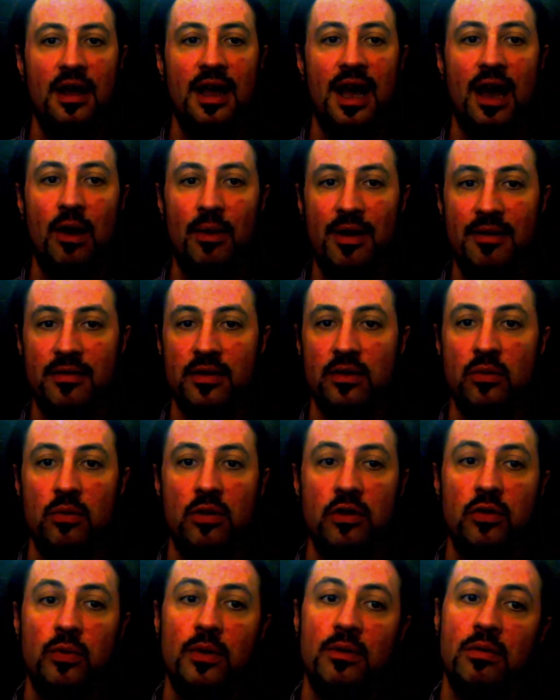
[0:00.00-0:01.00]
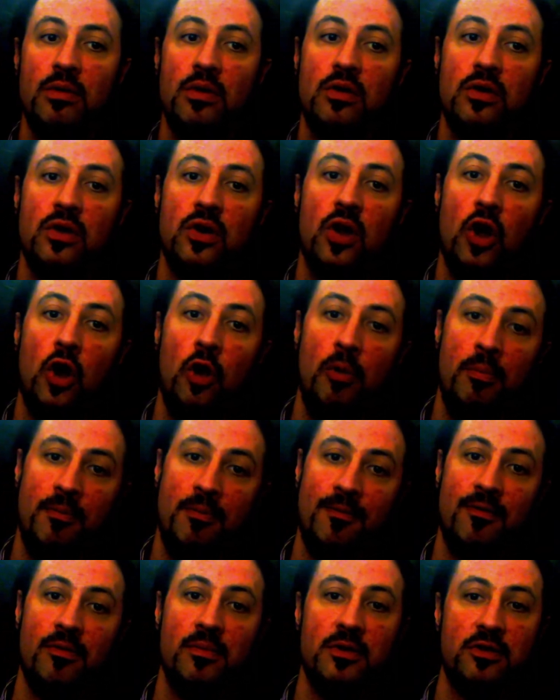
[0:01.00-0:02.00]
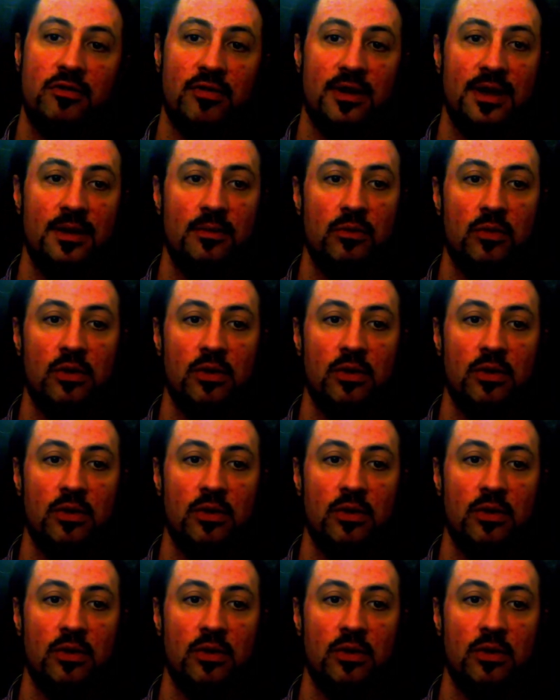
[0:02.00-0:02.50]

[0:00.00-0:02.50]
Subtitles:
However, once we've woken up from a dream, we're